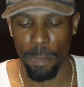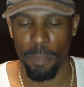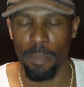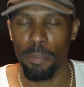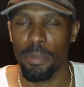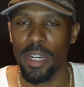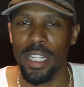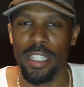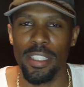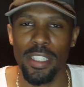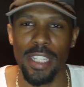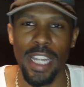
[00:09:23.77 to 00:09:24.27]

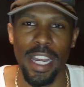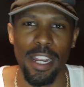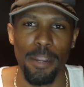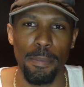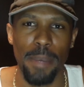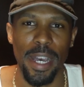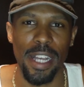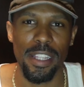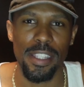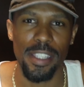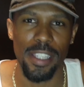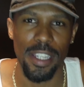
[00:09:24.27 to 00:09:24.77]
But it's not
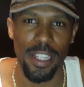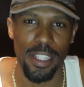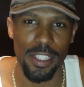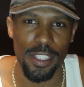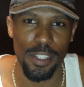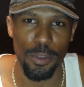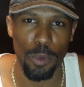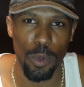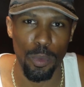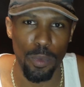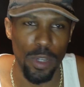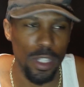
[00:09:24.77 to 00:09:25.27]
about telling
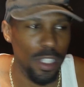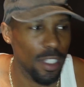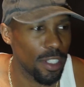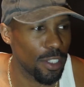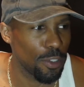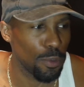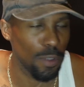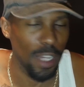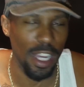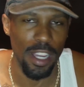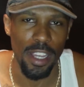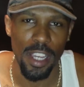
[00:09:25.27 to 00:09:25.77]
someone what to
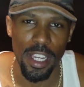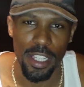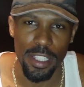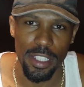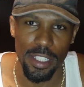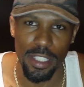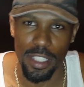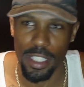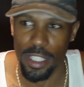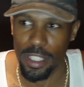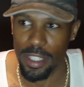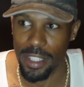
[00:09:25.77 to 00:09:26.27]
do. She
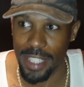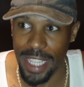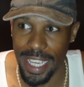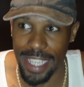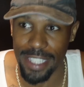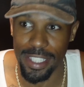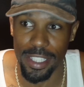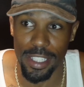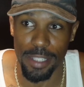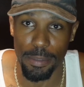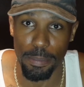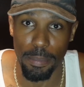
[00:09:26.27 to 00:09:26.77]
just
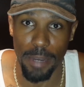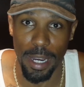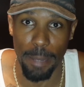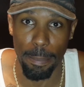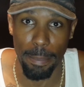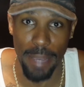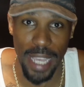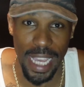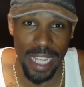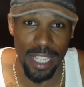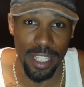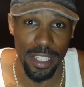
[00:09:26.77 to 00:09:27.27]
tested my
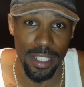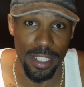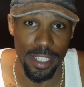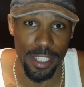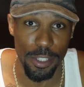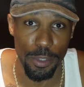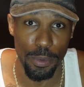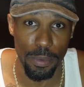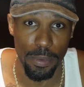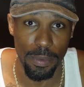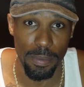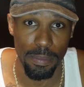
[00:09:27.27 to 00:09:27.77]

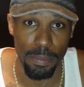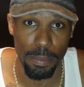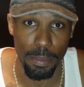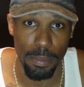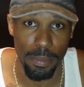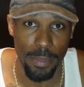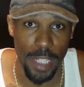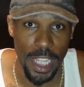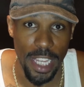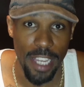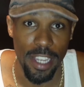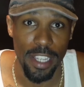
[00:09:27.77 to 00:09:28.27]
manliness.
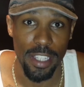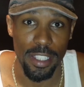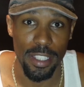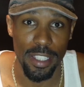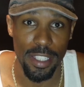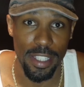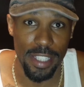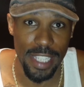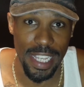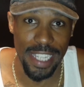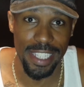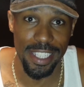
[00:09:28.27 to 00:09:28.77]
She
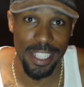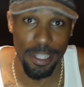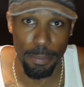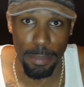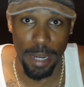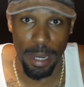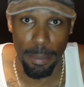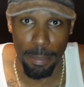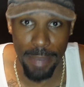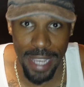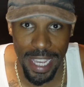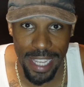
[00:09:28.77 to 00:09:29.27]
tested
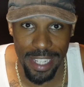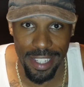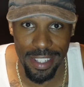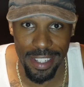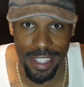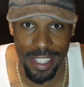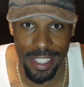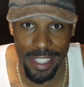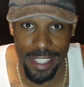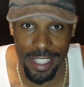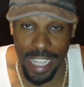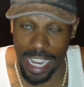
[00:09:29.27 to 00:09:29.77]
my
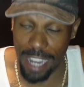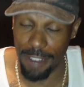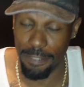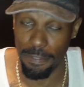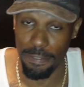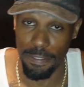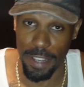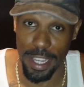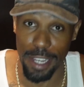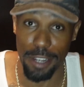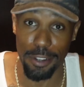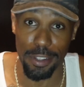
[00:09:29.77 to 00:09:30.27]
manliness. I
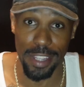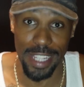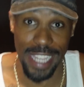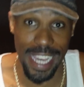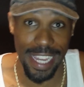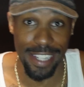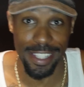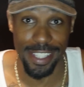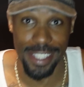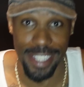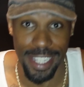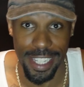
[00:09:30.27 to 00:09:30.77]
failed
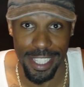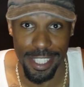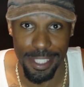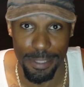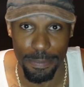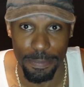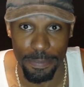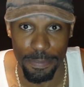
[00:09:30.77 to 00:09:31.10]
that test.